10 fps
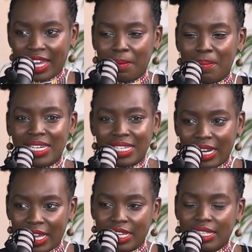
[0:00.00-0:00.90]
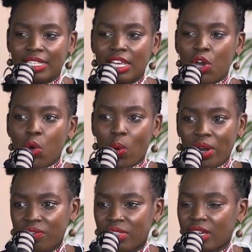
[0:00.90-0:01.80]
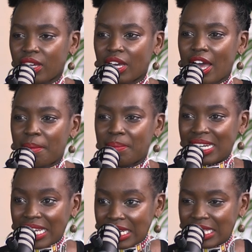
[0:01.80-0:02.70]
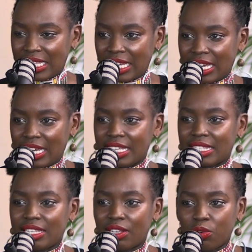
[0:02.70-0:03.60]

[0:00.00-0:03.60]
and Mandela is one of the um, lead singers,